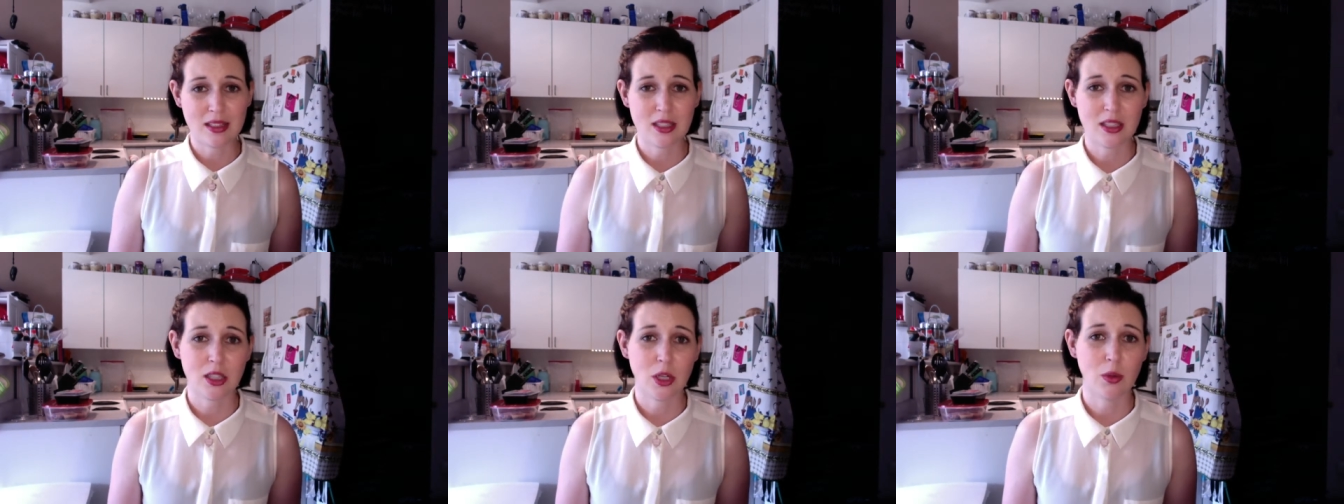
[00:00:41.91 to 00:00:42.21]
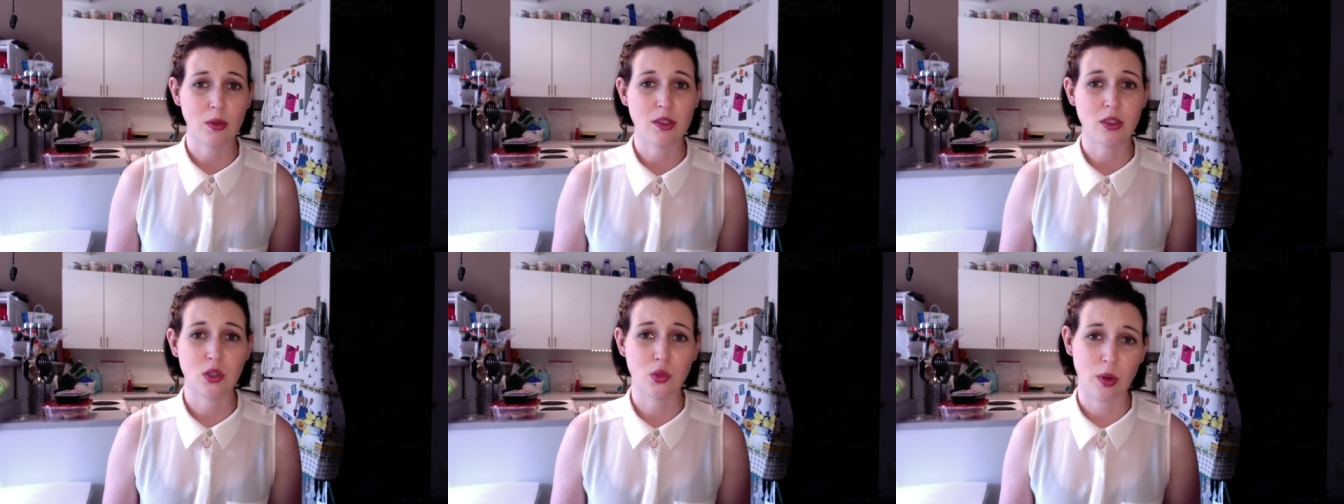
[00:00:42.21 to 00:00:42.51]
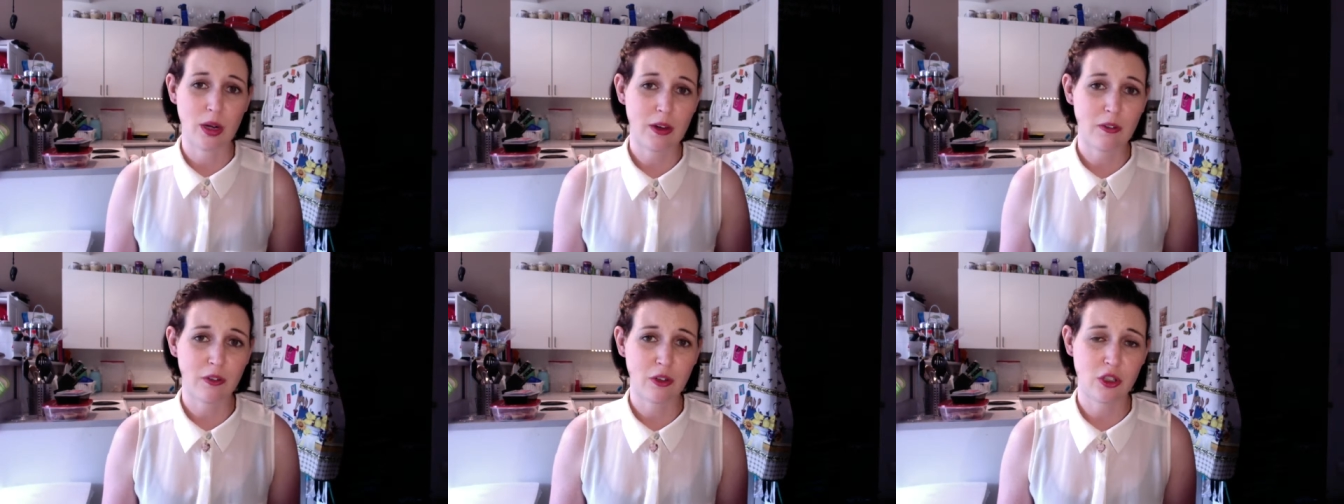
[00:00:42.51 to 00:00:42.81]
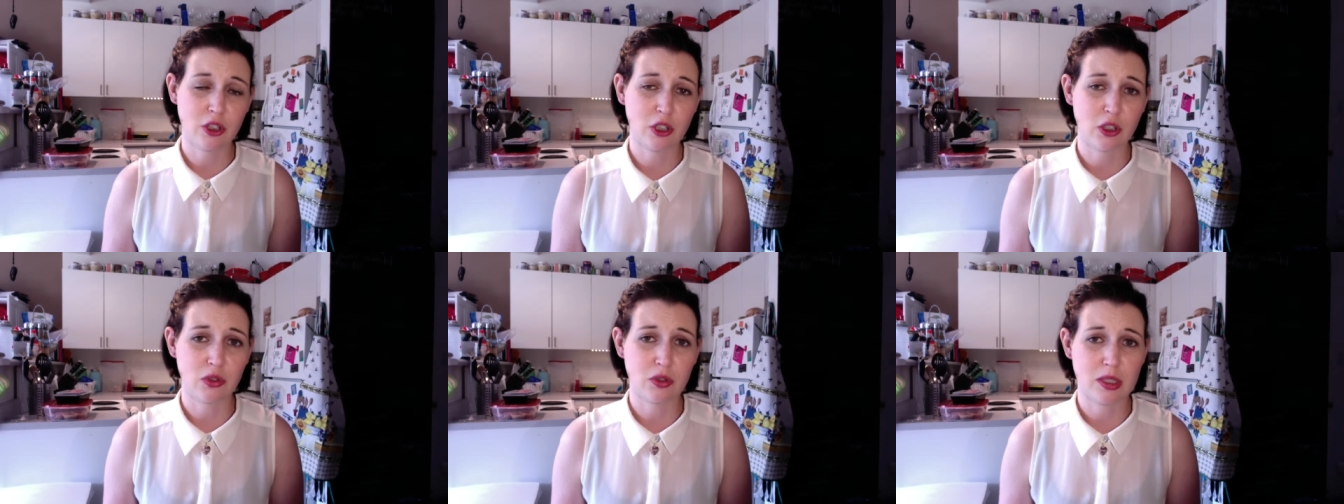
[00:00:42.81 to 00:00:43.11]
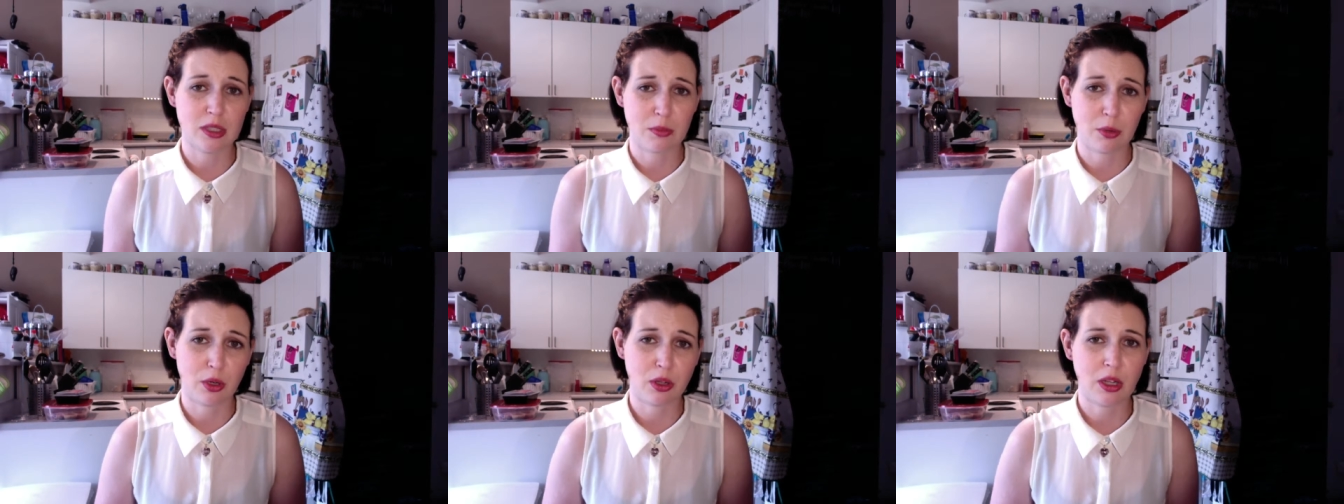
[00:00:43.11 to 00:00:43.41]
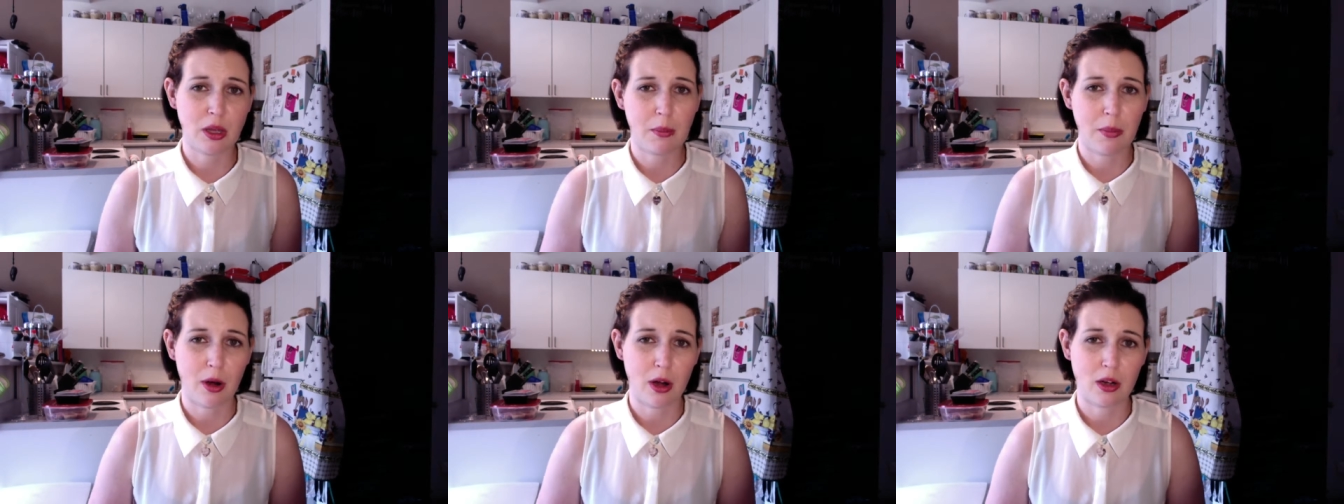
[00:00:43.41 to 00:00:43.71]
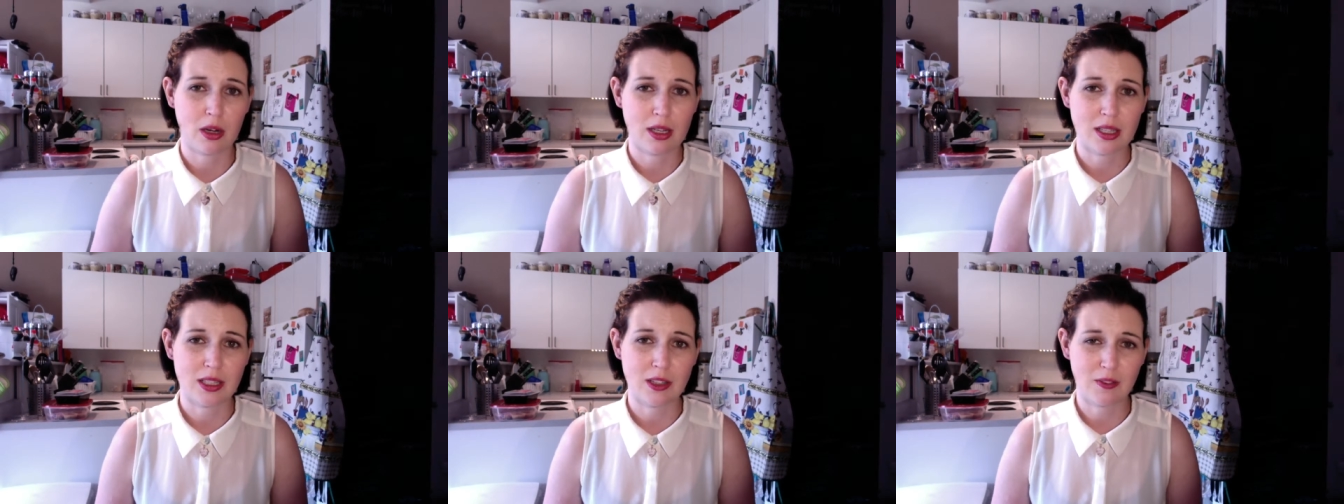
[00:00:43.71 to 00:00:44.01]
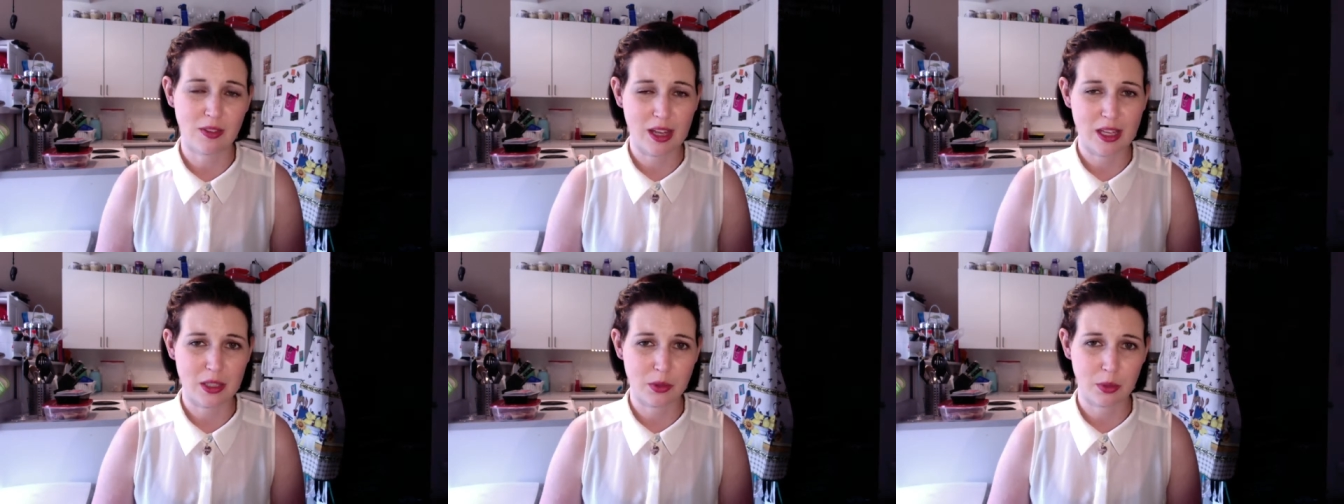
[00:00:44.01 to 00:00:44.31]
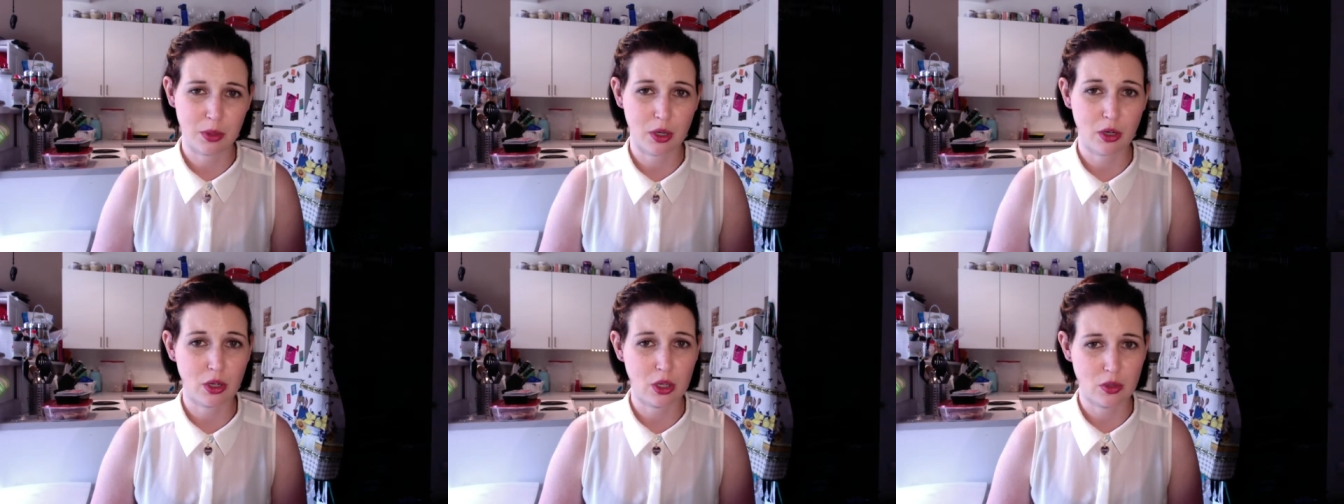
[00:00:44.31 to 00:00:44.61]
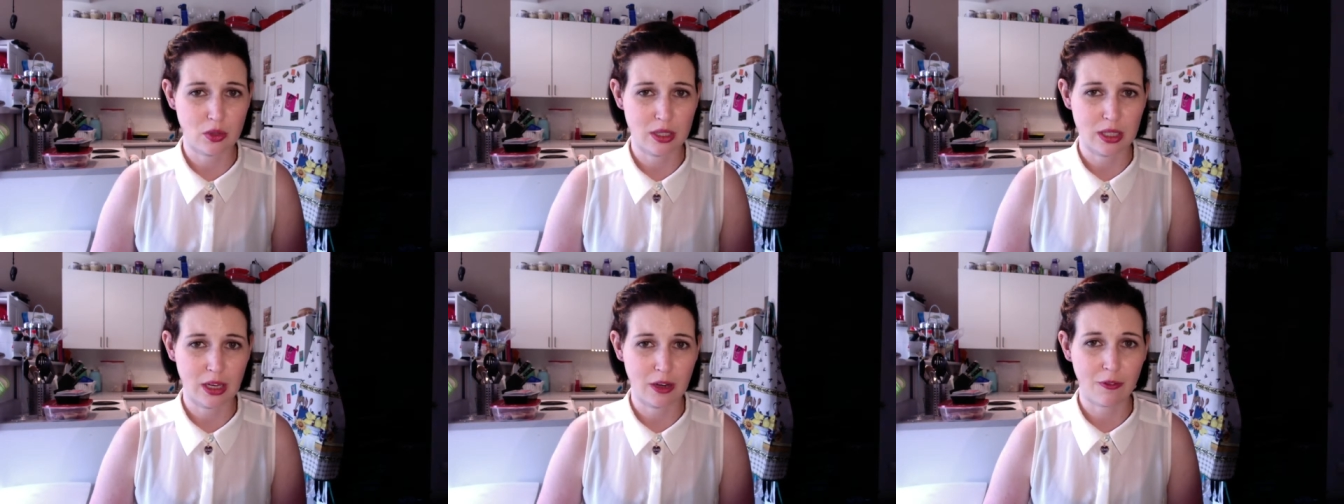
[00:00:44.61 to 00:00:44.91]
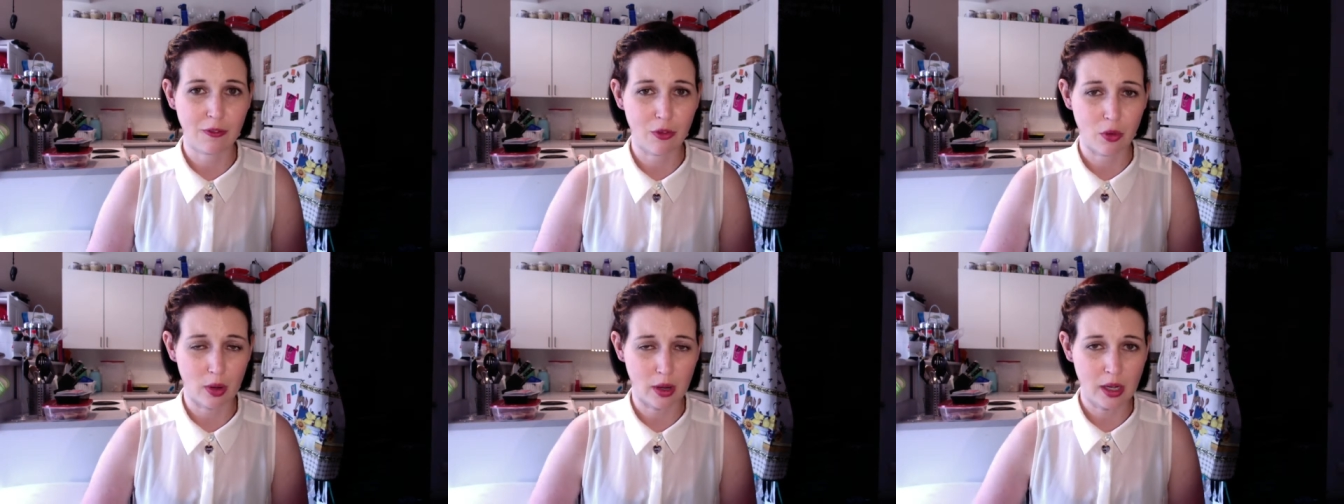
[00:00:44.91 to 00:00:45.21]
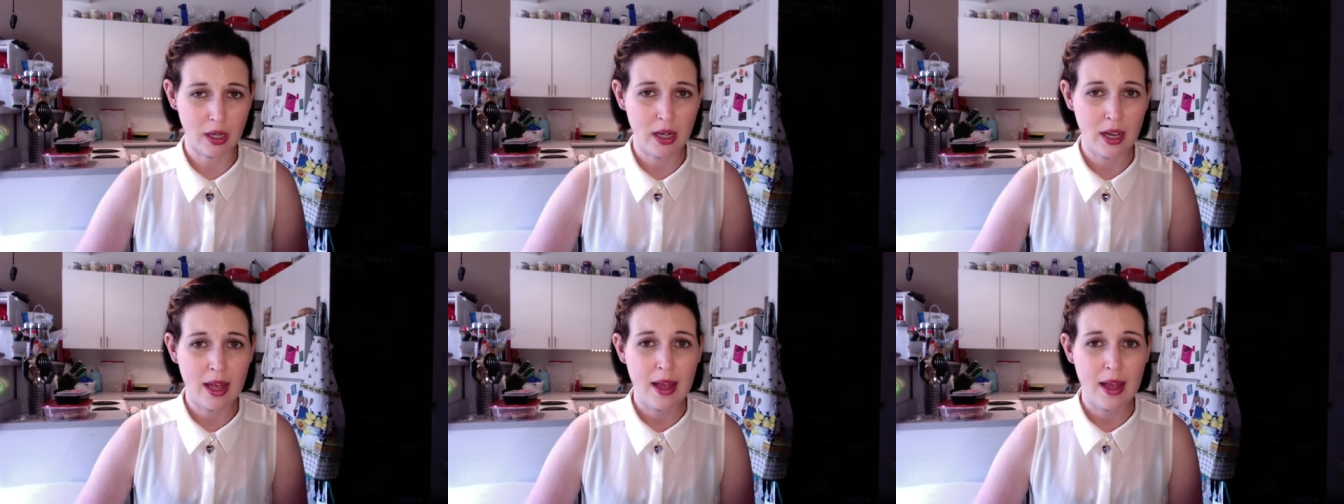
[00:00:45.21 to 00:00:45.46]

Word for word: so it's great for children's birthday parties if that's what you're using it for.